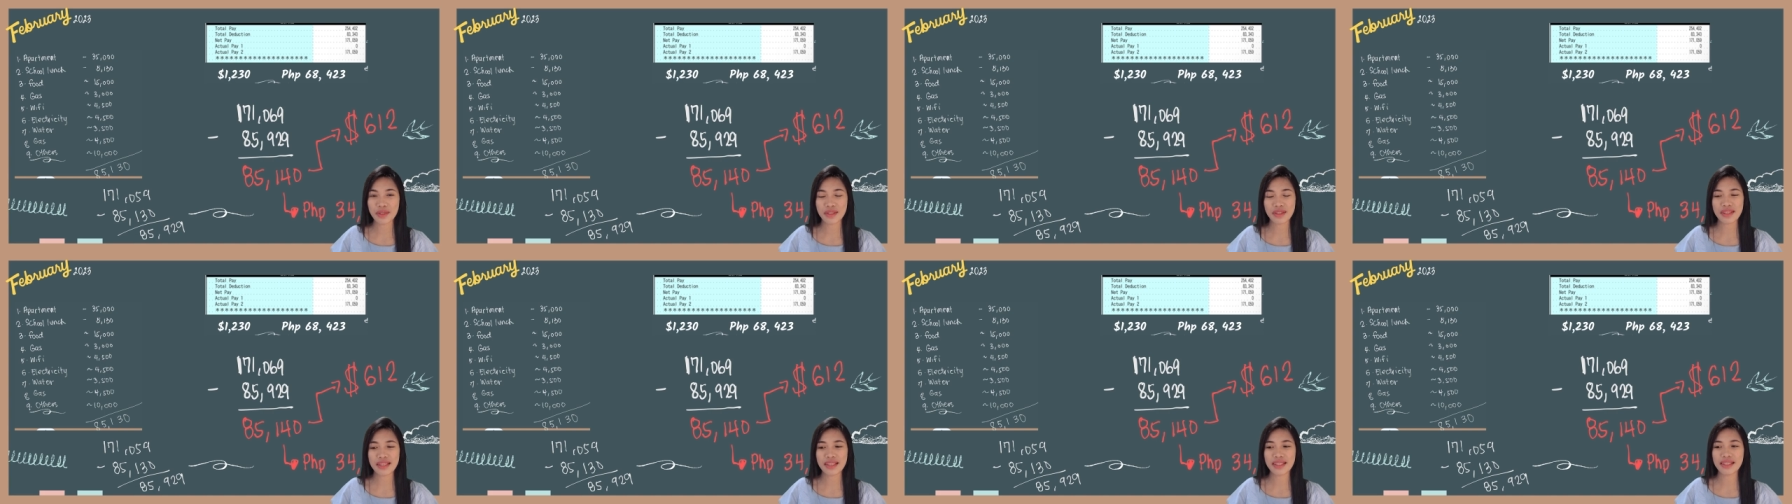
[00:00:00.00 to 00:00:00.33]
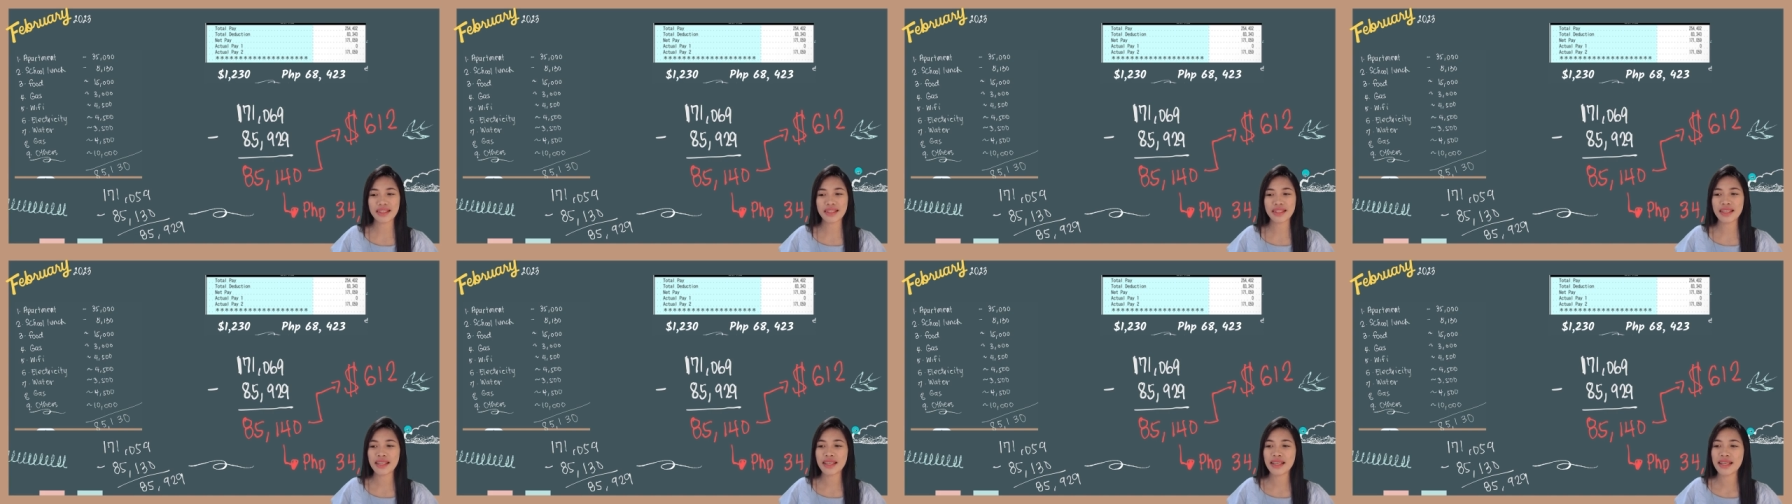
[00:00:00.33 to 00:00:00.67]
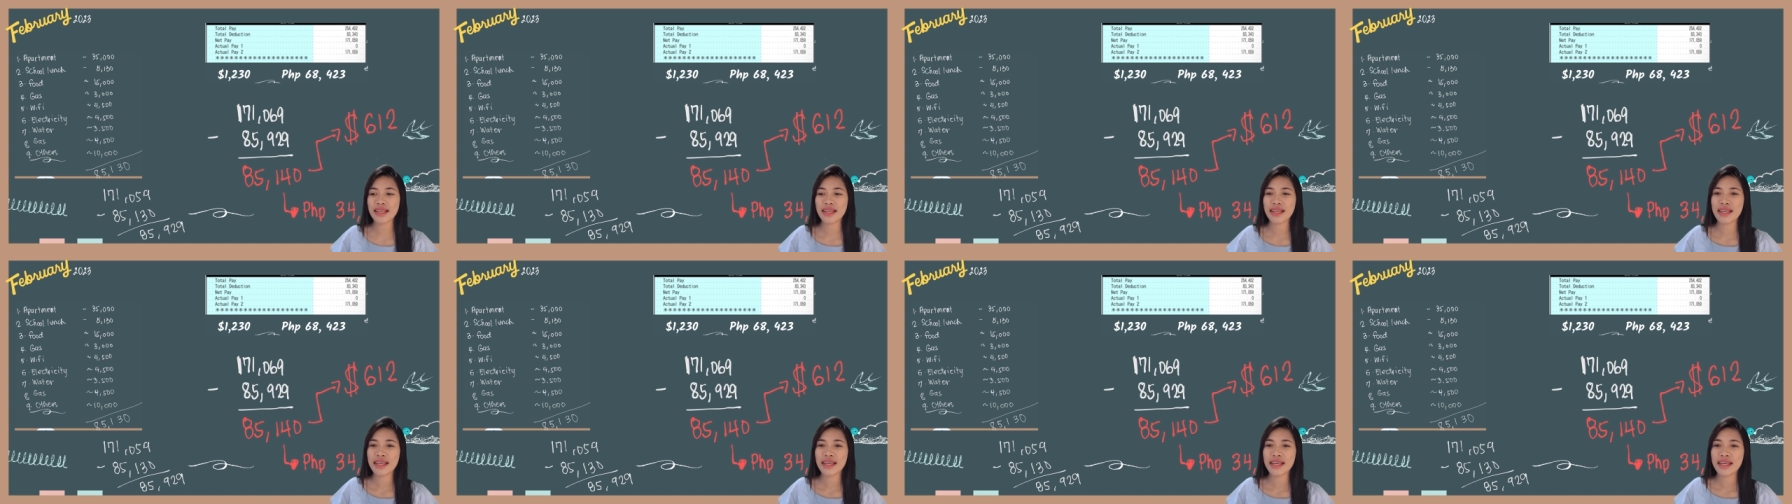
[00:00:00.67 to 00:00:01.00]
worth it.
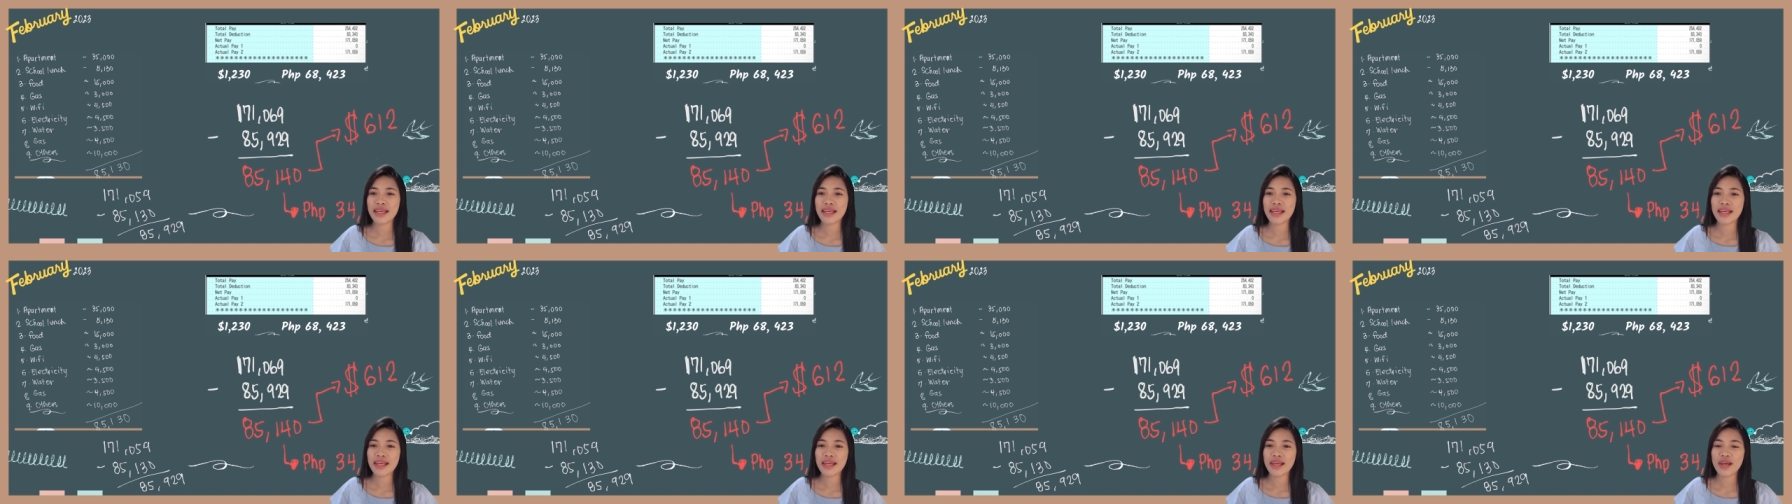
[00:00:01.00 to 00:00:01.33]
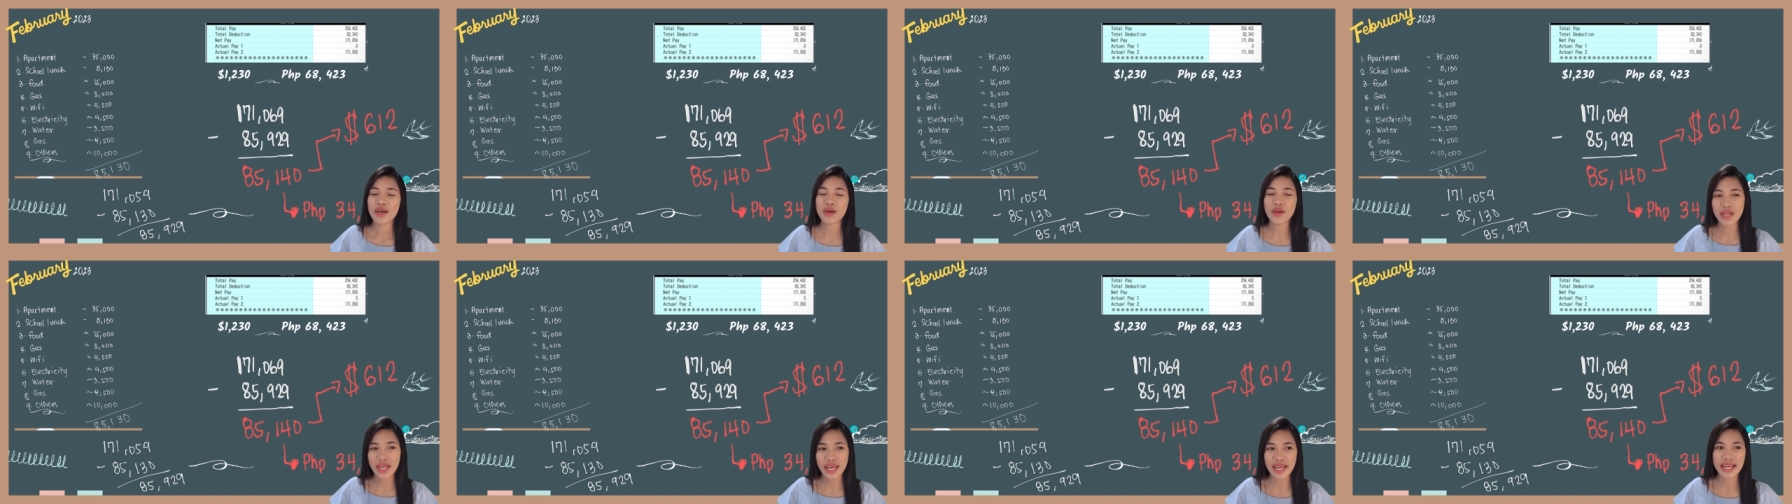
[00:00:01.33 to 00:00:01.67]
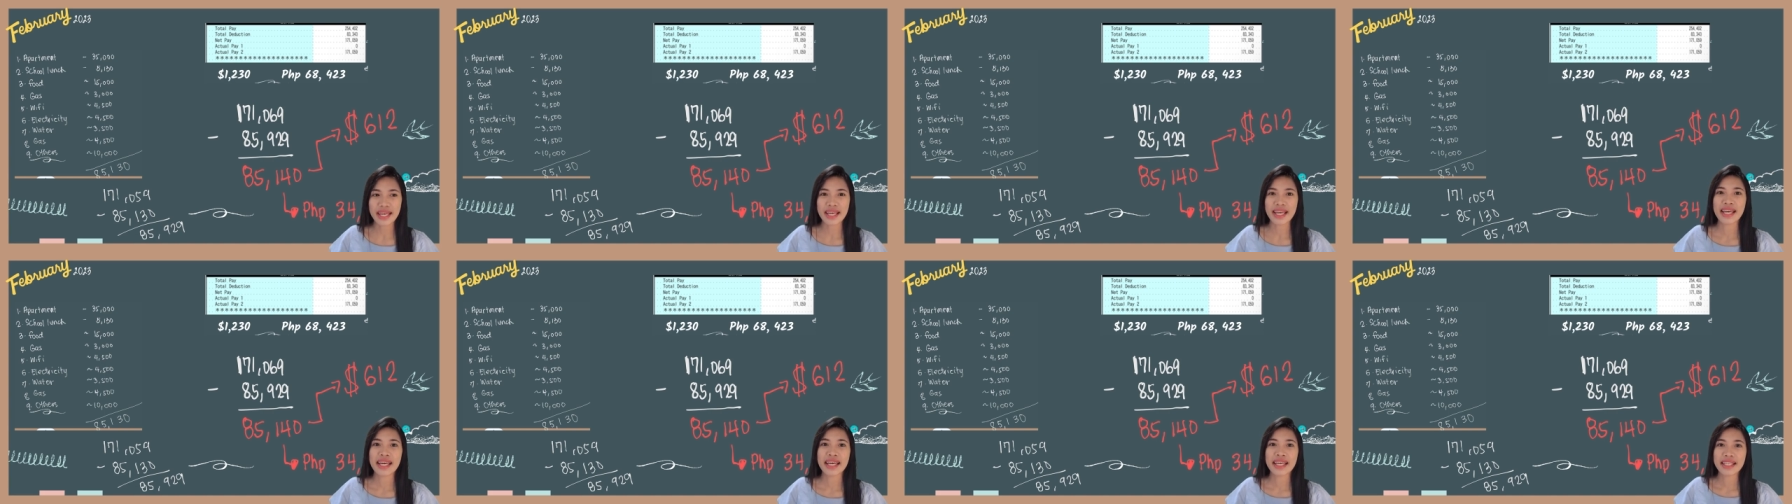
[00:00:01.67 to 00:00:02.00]

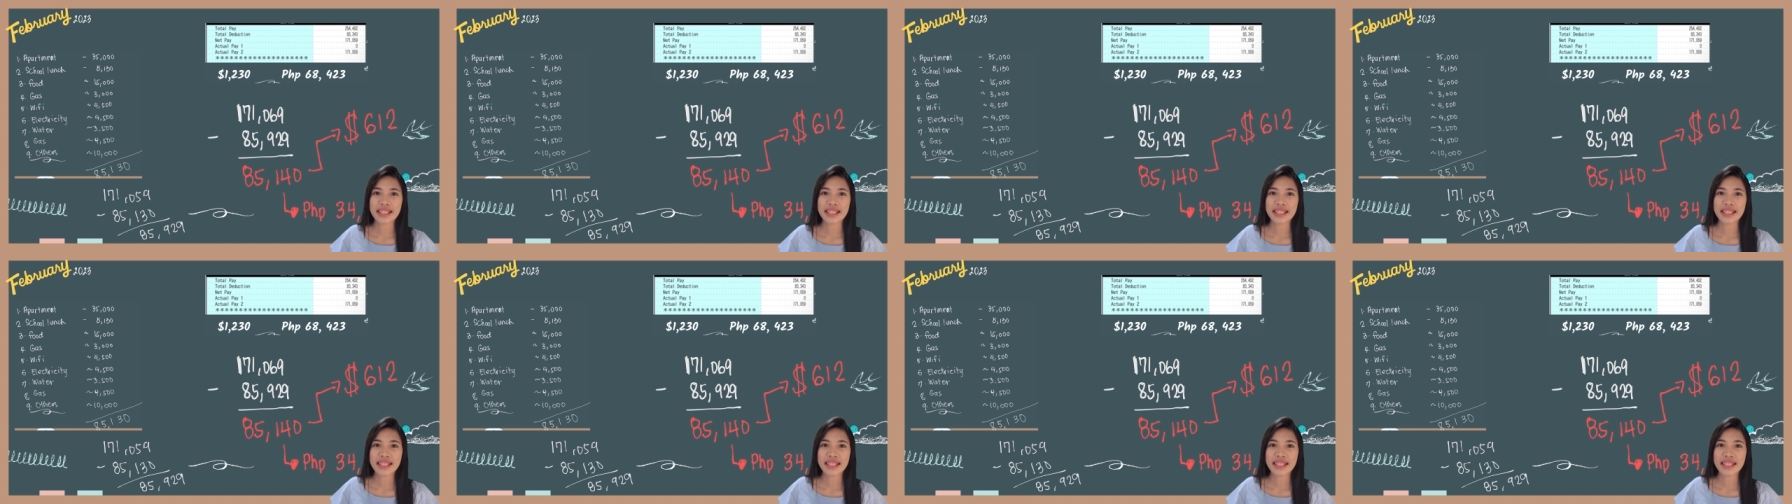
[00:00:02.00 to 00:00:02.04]
Okay,